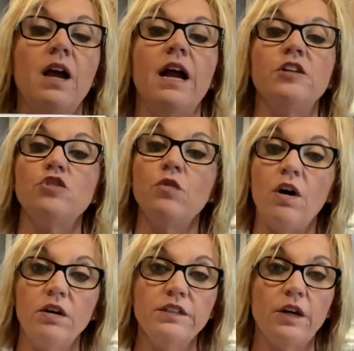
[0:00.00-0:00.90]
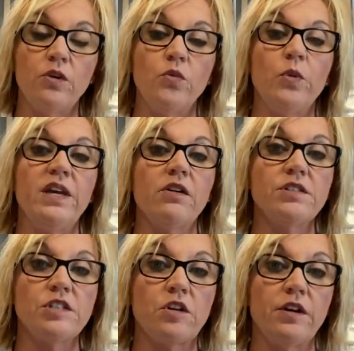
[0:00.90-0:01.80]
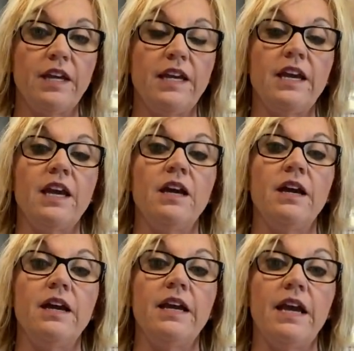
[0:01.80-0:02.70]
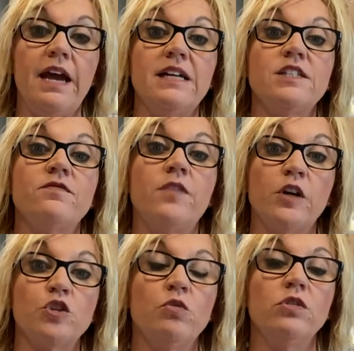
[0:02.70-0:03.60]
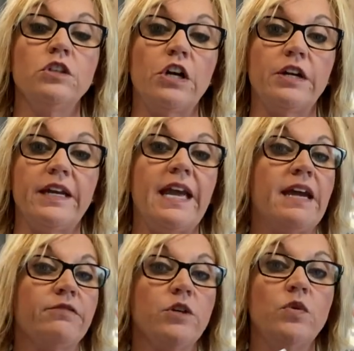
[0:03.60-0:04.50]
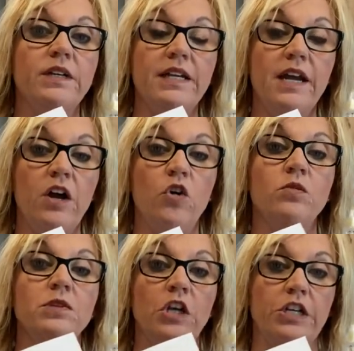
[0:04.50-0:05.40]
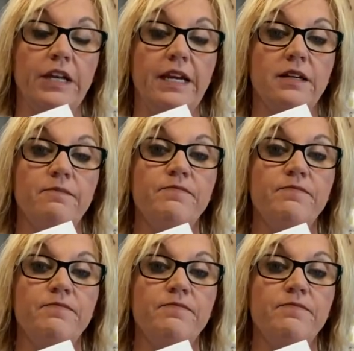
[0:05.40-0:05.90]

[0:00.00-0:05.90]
As you all know, we are starting as virtual learning, everyone at home learning.